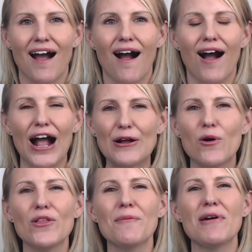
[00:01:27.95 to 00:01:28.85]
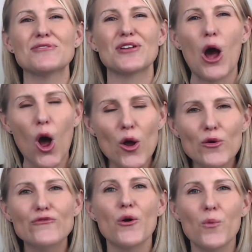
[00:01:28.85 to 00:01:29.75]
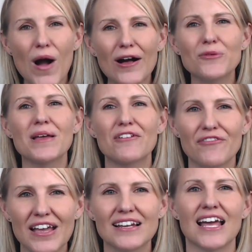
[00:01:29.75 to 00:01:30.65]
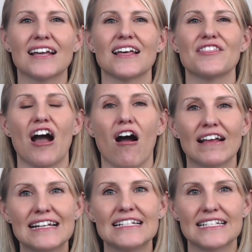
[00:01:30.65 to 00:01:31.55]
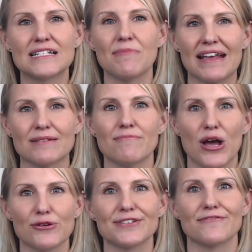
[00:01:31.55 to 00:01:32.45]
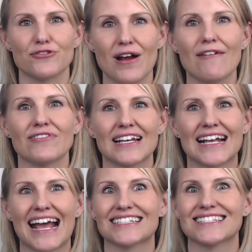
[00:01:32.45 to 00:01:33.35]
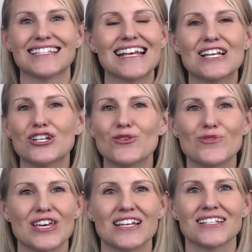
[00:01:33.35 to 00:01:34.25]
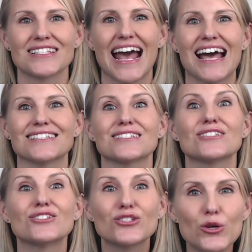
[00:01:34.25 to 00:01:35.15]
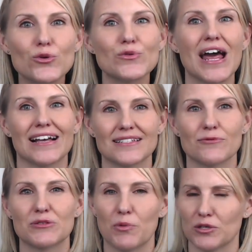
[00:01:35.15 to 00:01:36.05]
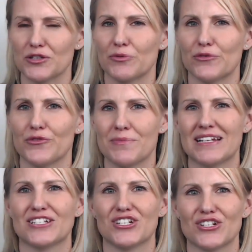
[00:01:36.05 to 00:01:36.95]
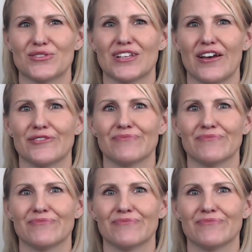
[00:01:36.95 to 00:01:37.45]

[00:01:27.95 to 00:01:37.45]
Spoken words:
I got the most overwhelming feeling that I needed to make the most of travelling and seeing new things as soon as it was possible for me to do so.